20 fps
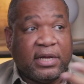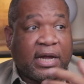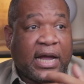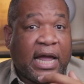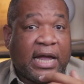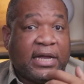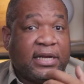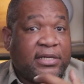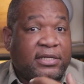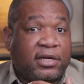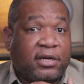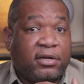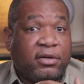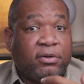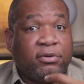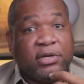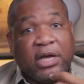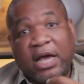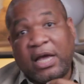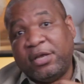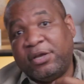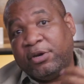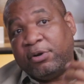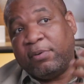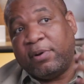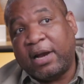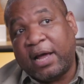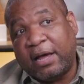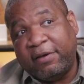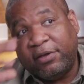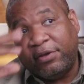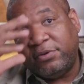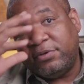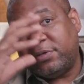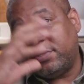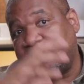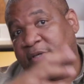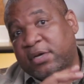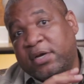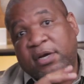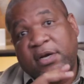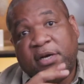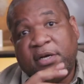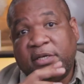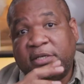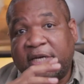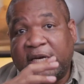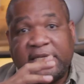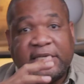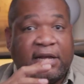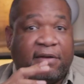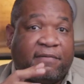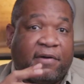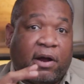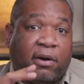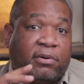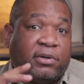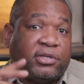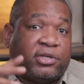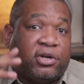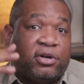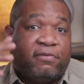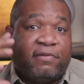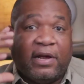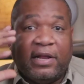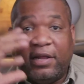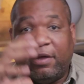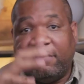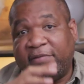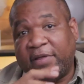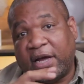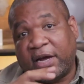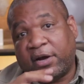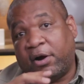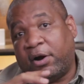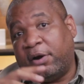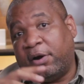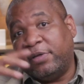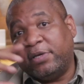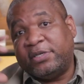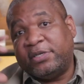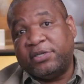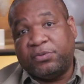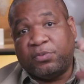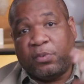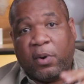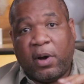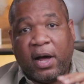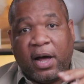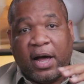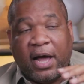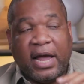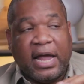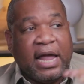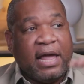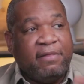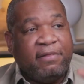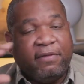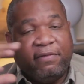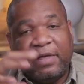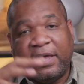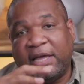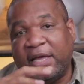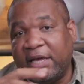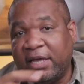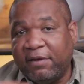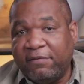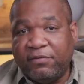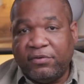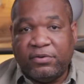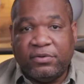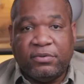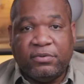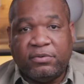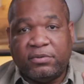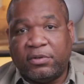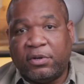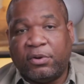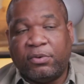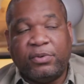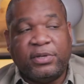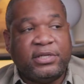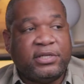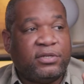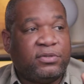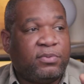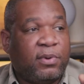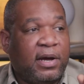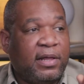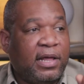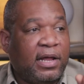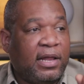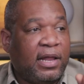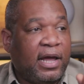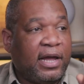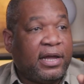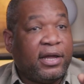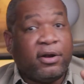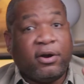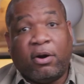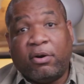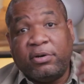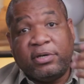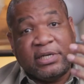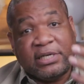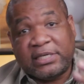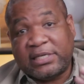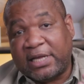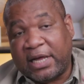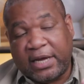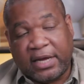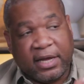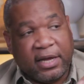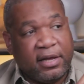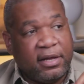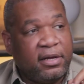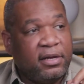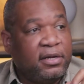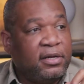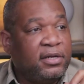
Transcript: Like I can tell you, yeah, you know what? I use Chase Sapphire Reserve. I love that card. This is why. And then they can give you their reasons why they like it or dislike it.